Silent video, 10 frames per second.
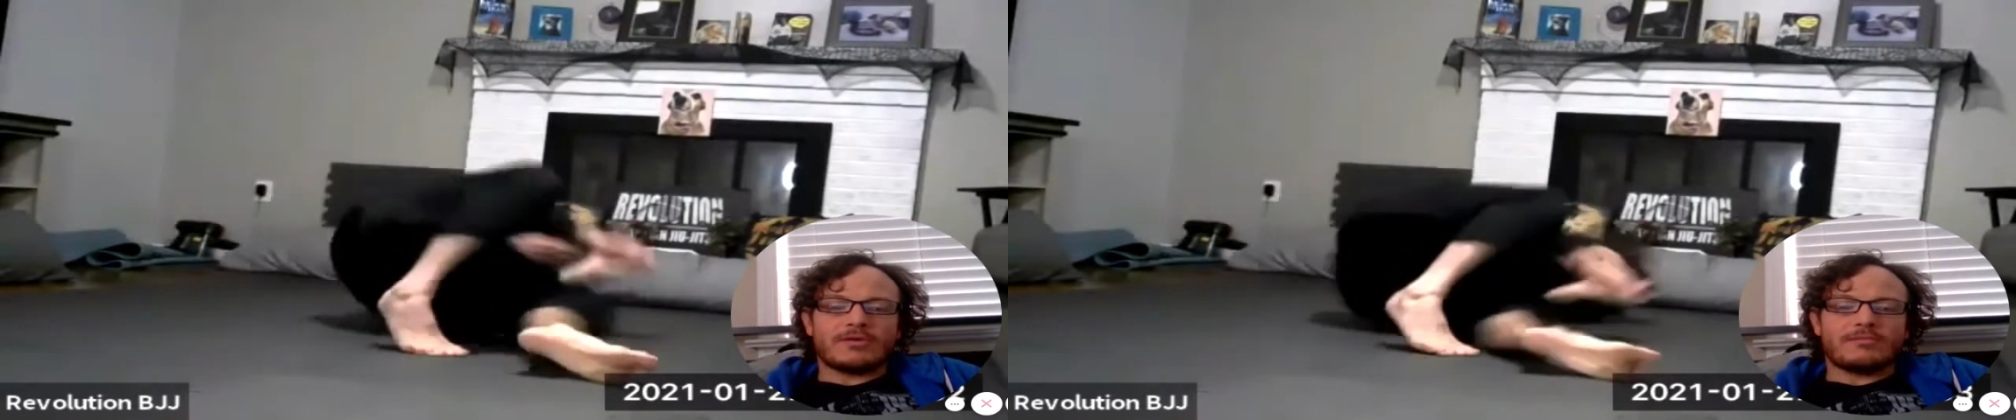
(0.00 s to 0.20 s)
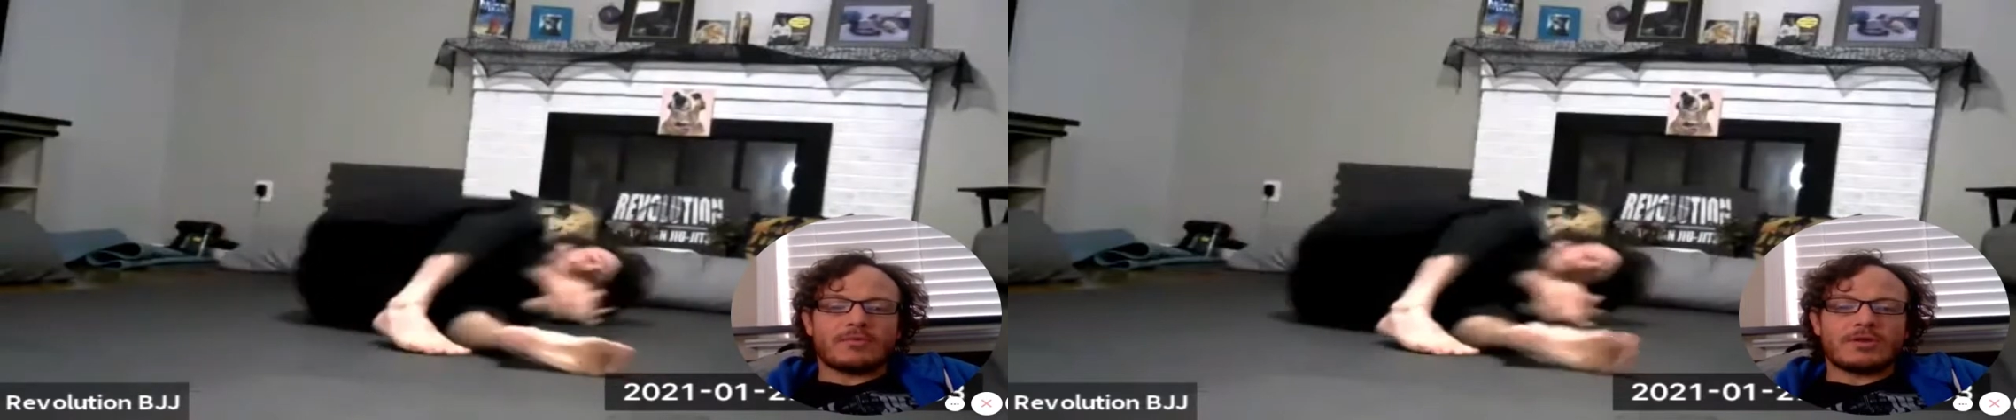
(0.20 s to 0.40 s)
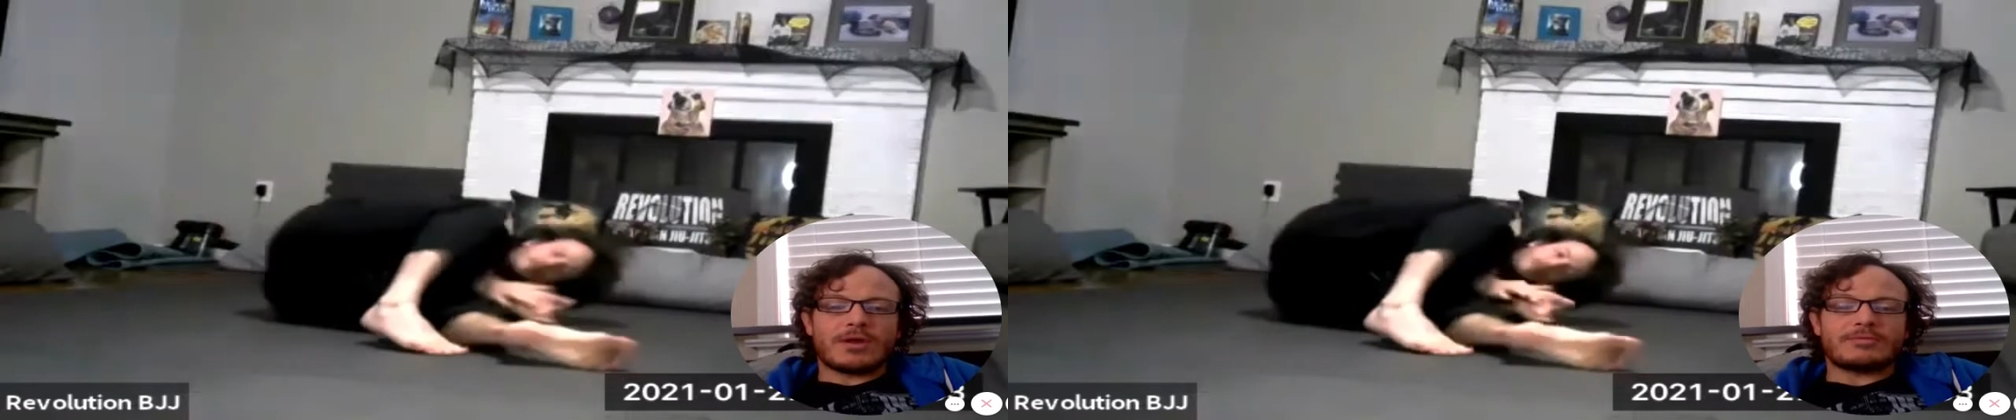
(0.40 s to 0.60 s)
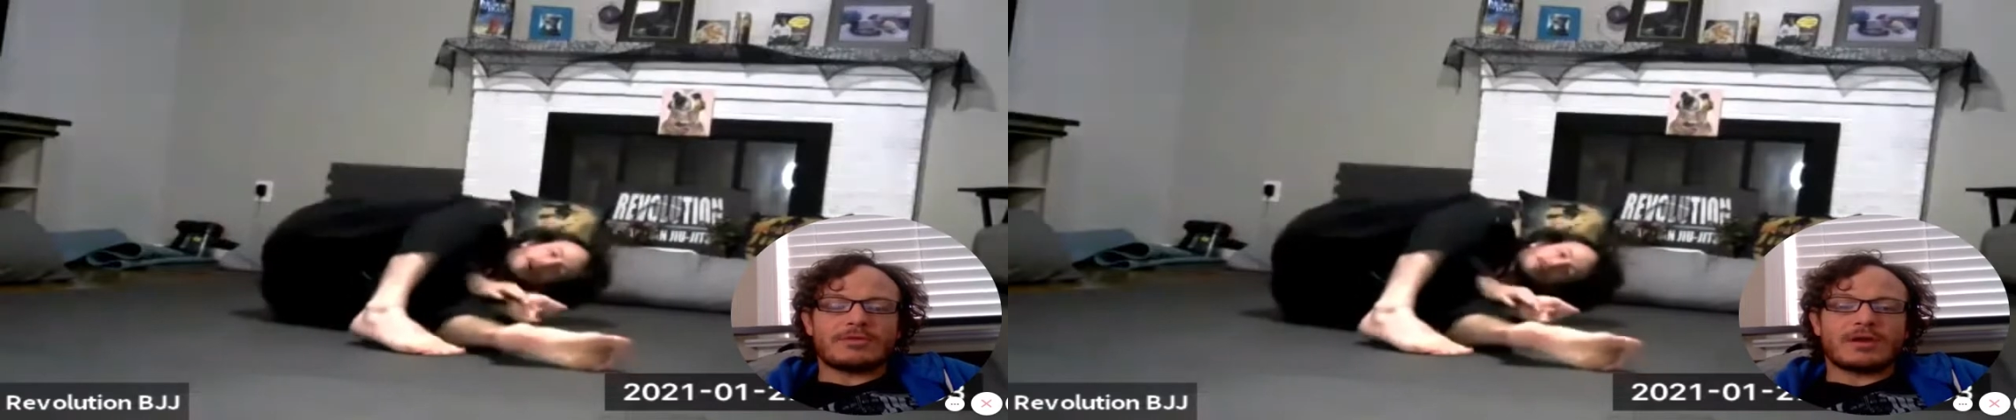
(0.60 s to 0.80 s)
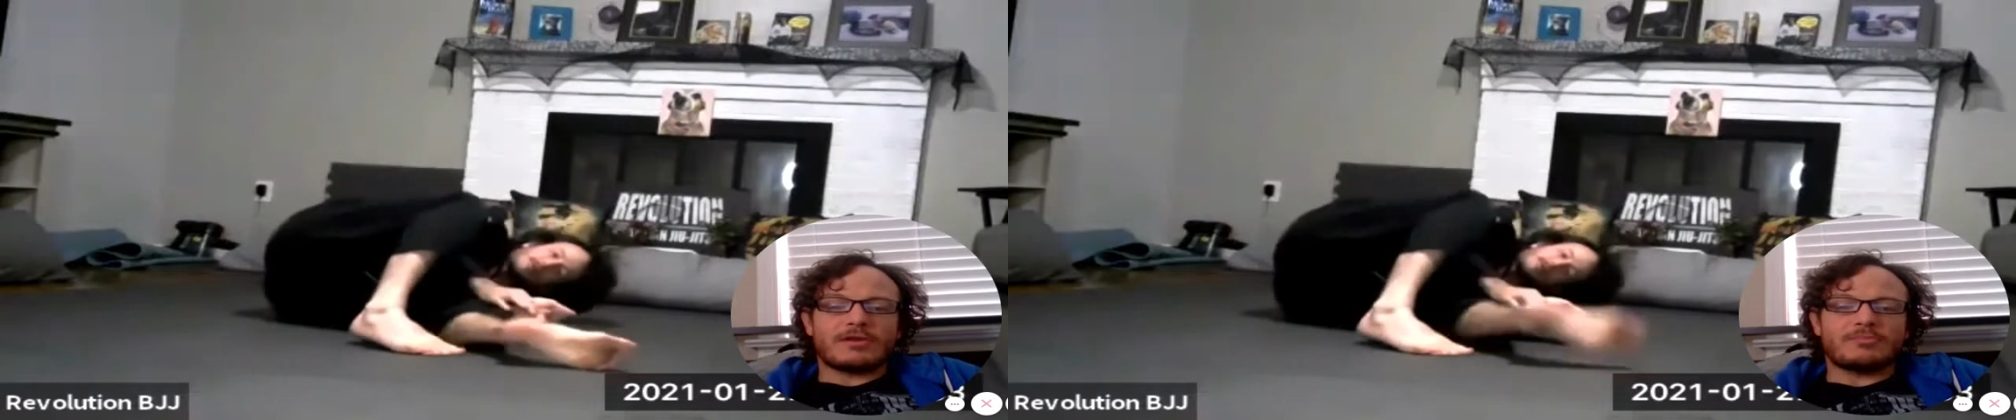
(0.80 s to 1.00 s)
of whether you have
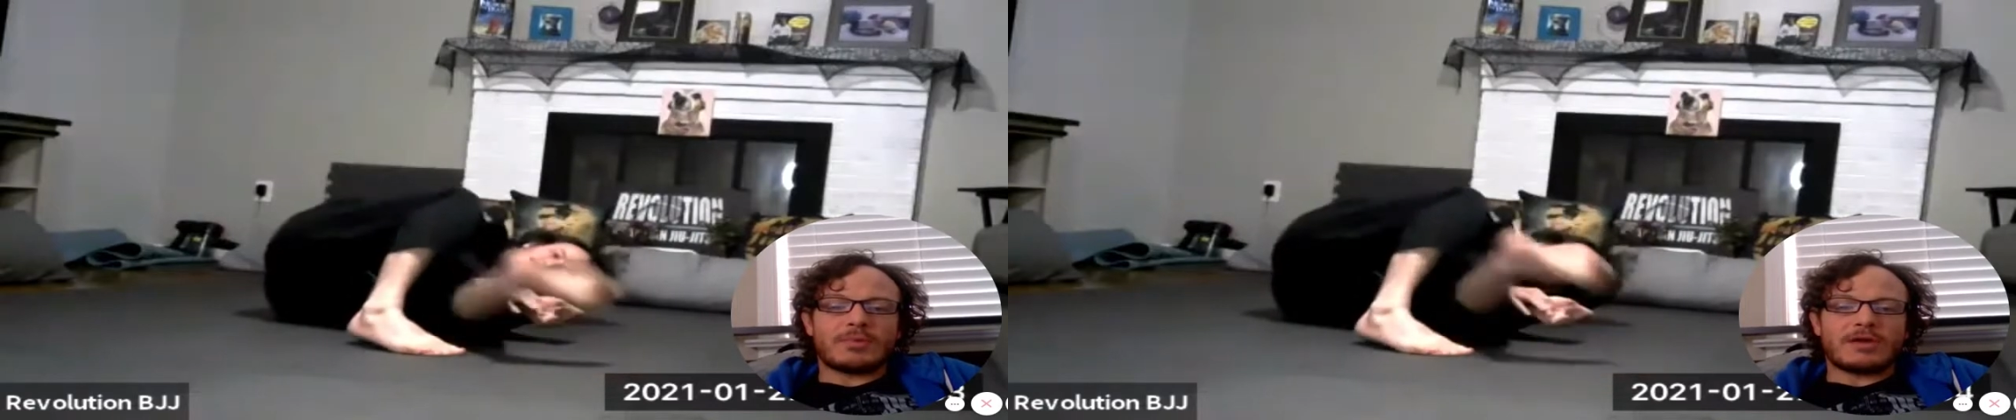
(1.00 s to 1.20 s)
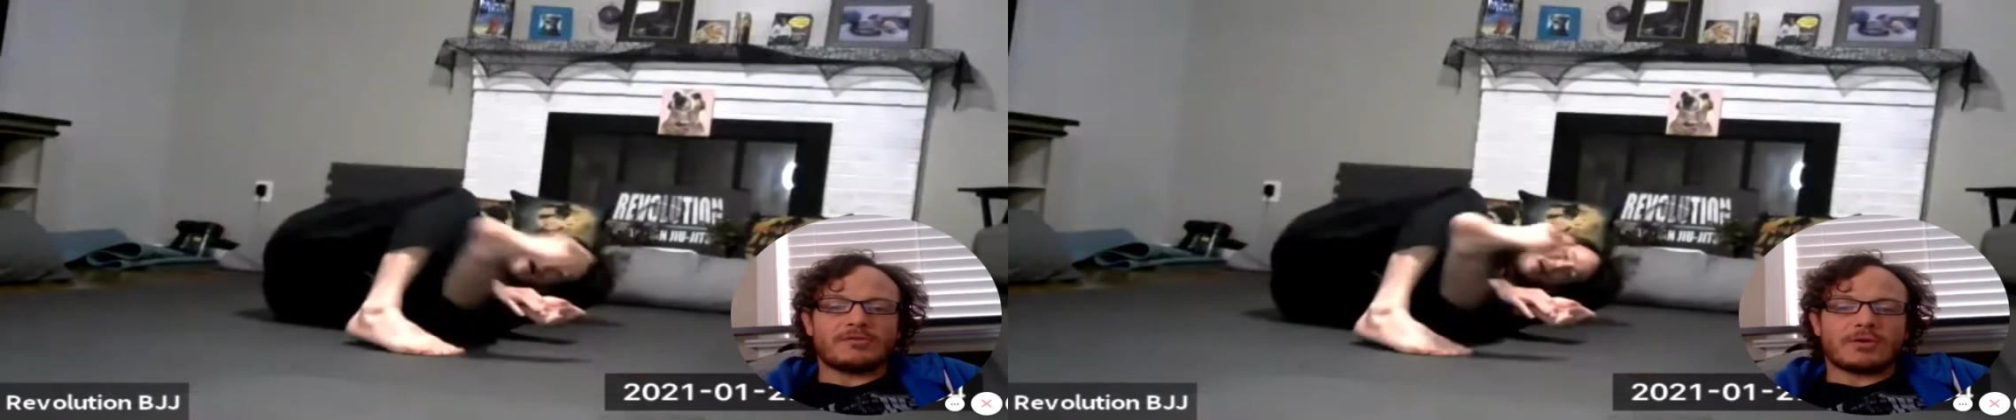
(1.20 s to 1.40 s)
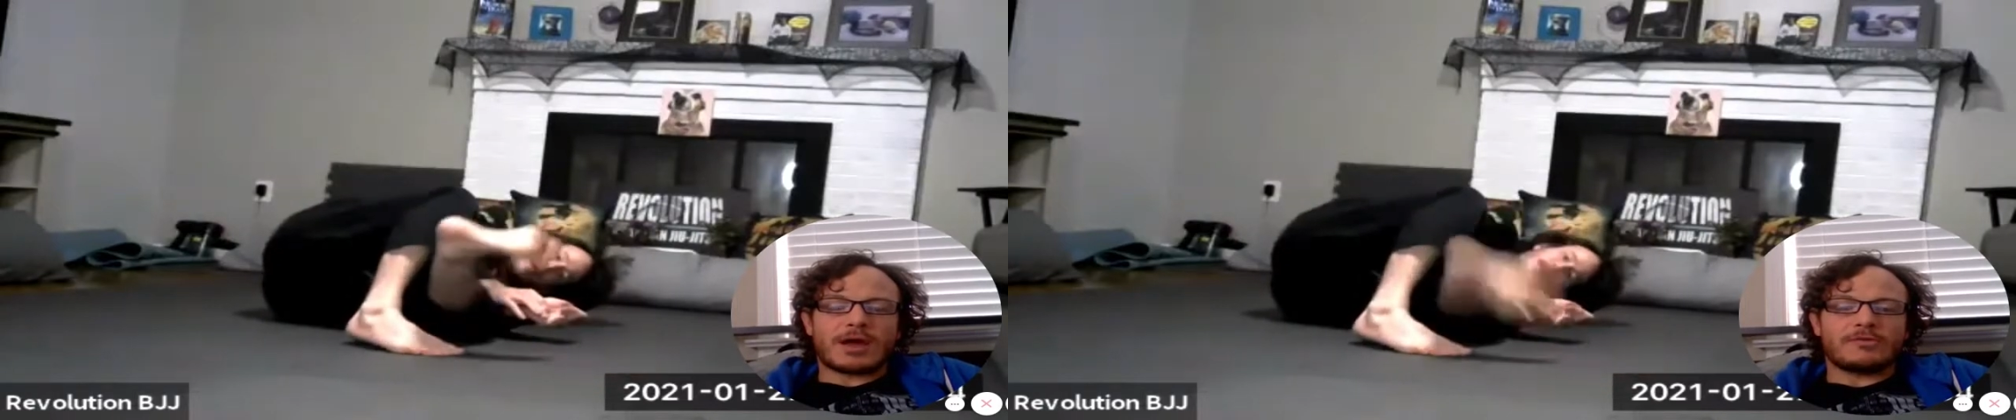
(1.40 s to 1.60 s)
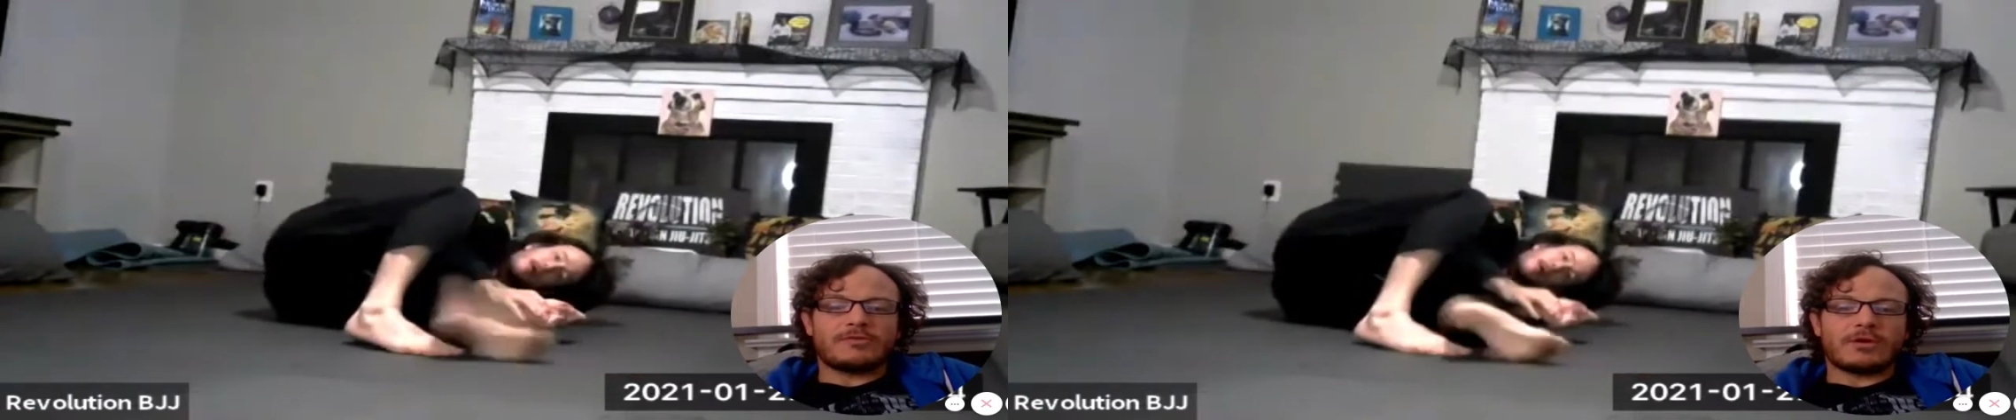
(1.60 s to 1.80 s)
a ton of space or not.